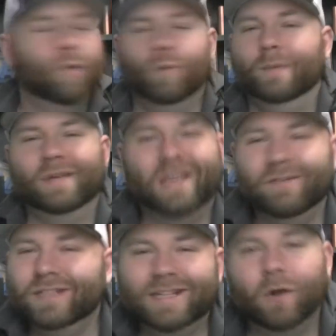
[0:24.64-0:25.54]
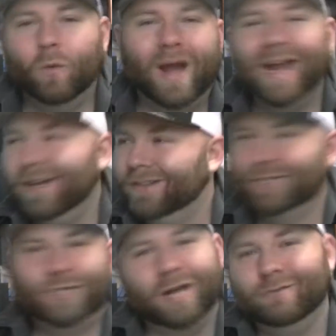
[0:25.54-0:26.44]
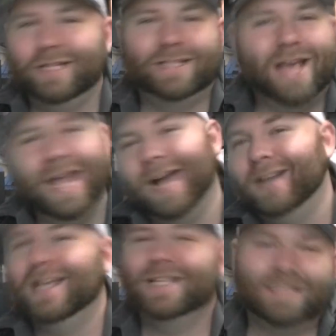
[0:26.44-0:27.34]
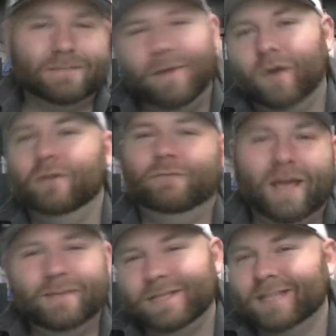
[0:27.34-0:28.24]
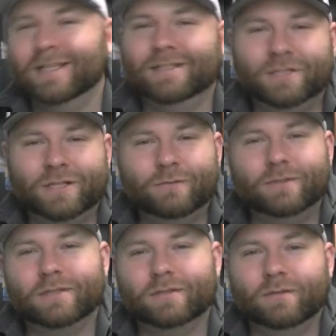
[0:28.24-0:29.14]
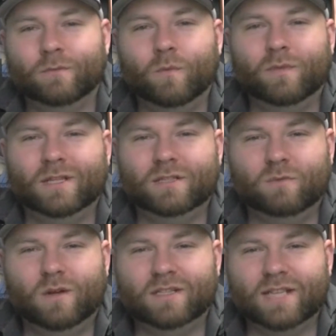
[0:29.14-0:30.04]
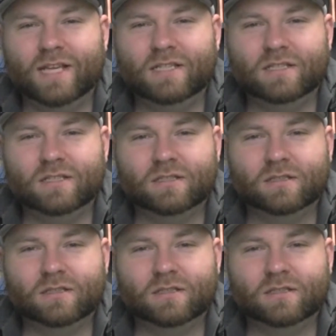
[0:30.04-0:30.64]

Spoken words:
We'll be giving it away on the show today. Yes, M.O.T.R Vapes has a juice that you want to taste.